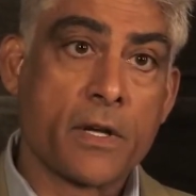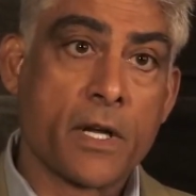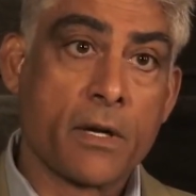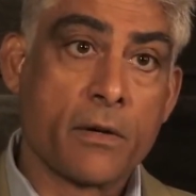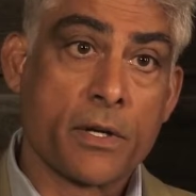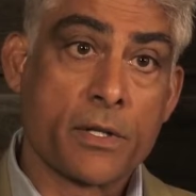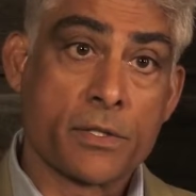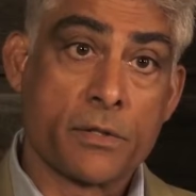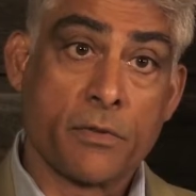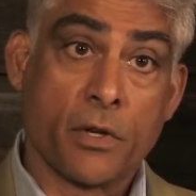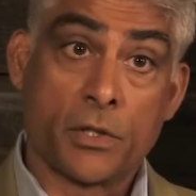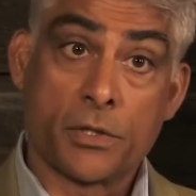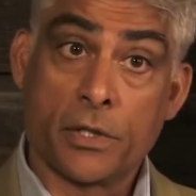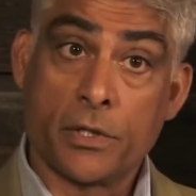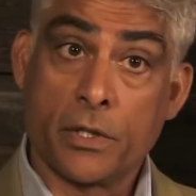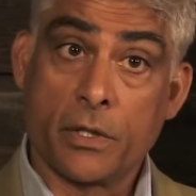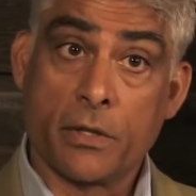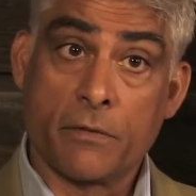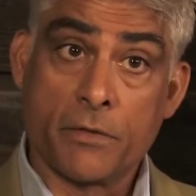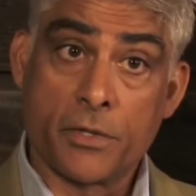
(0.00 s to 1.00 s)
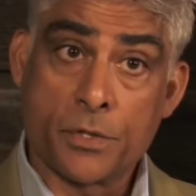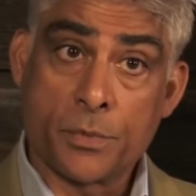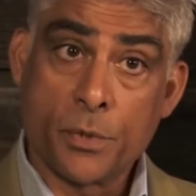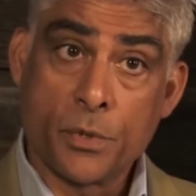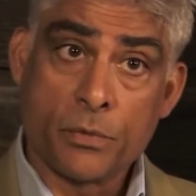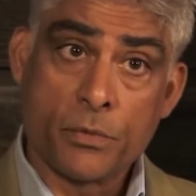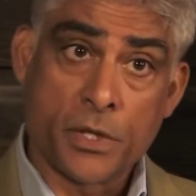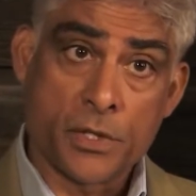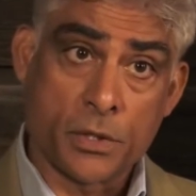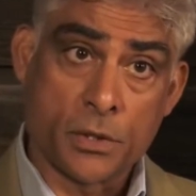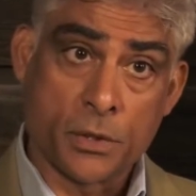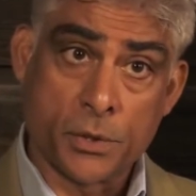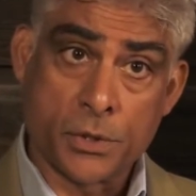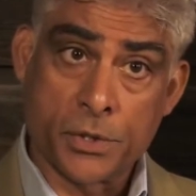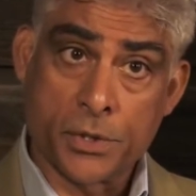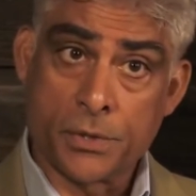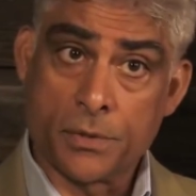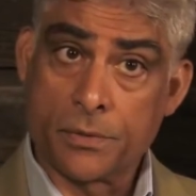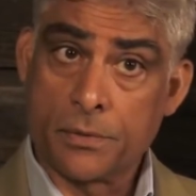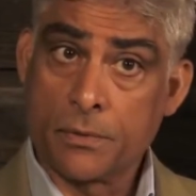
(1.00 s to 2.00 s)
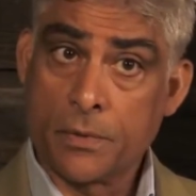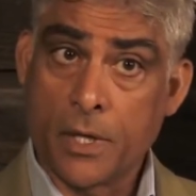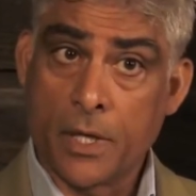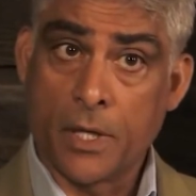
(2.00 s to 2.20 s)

areas of alternative dispute resolution,